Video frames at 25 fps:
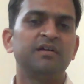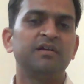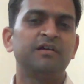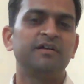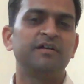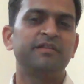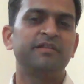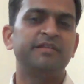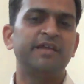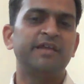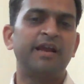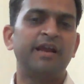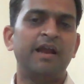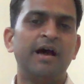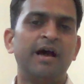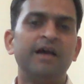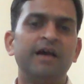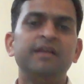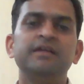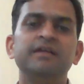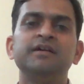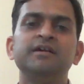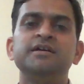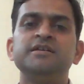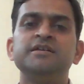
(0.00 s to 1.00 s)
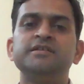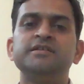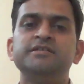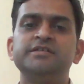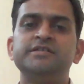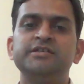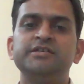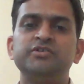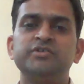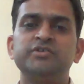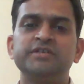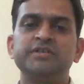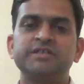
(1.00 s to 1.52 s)
There are
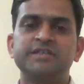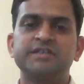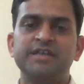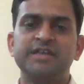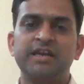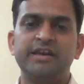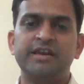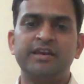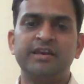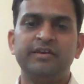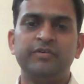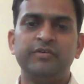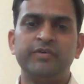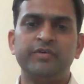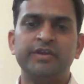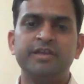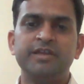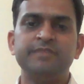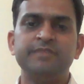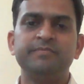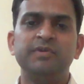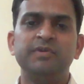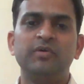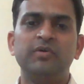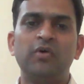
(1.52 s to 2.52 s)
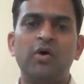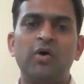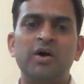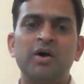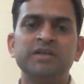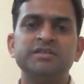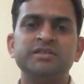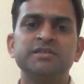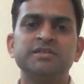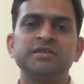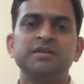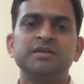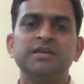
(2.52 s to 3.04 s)
zero discontinuities,
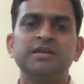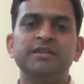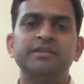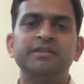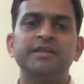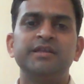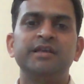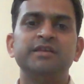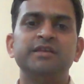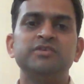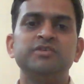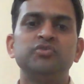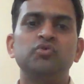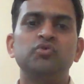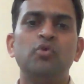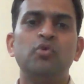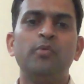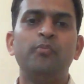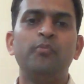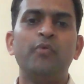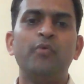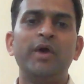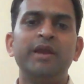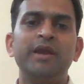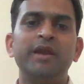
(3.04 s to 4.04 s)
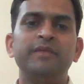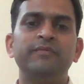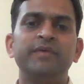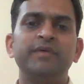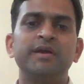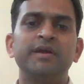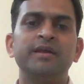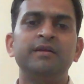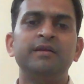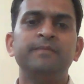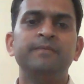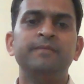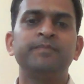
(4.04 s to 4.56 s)
because there is no point
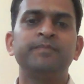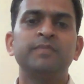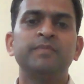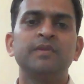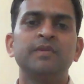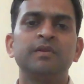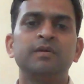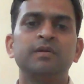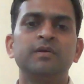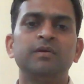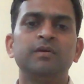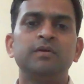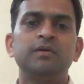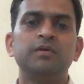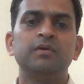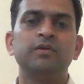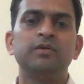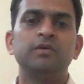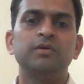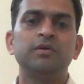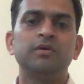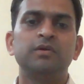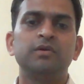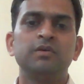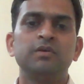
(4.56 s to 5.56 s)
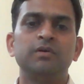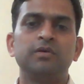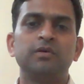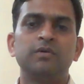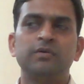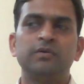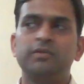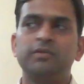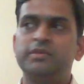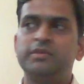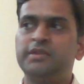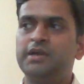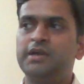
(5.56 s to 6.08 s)
where
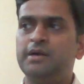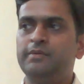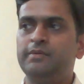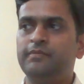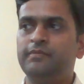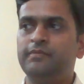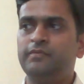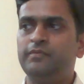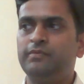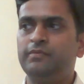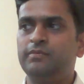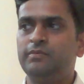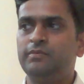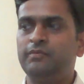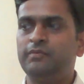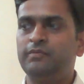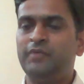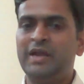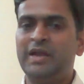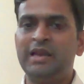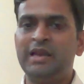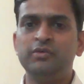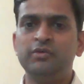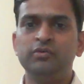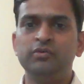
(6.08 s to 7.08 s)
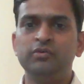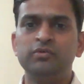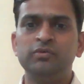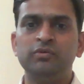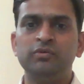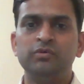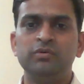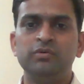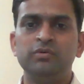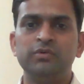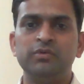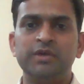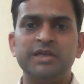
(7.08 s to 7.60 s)
the value
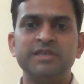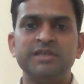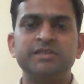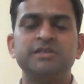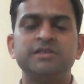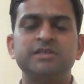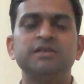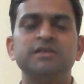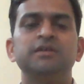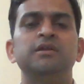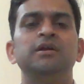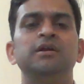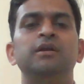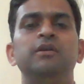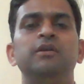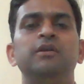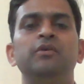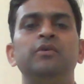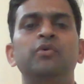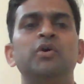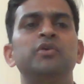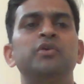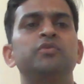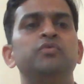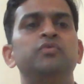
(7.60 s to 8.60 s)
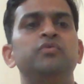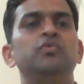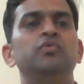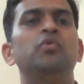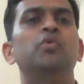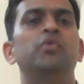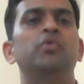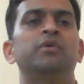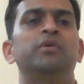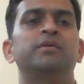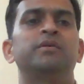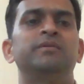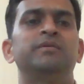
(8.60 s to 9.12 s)
is not
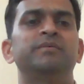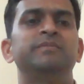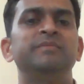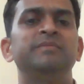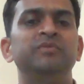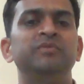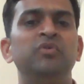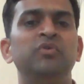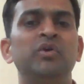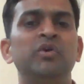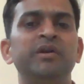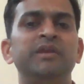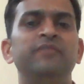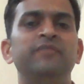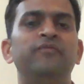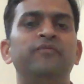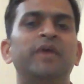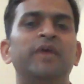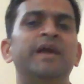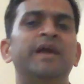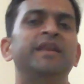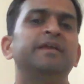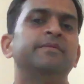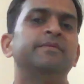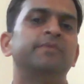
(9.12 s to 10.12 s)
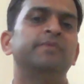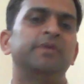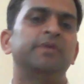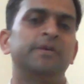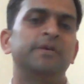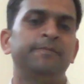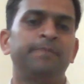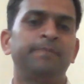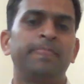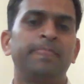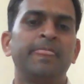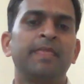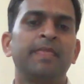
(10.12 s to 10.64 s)
known, not definable,
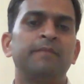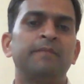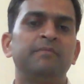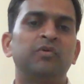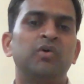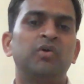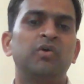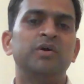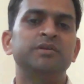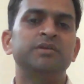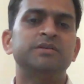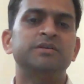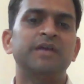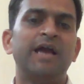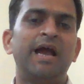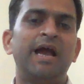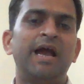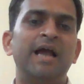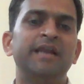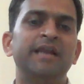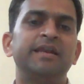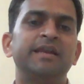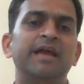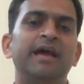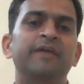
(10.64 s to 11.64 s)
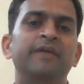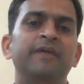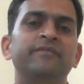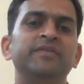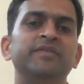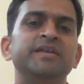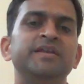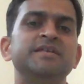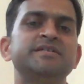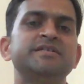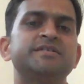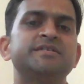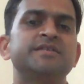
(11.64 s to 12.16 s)
because at
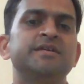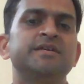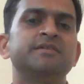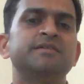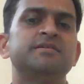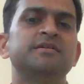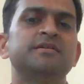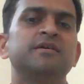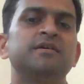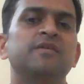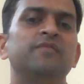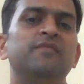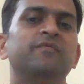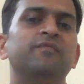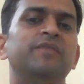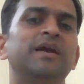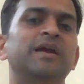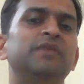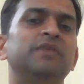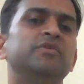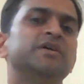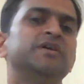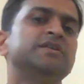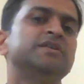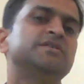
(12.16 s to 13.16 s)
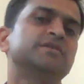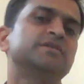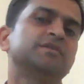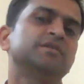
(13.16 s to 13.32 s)
every instant value is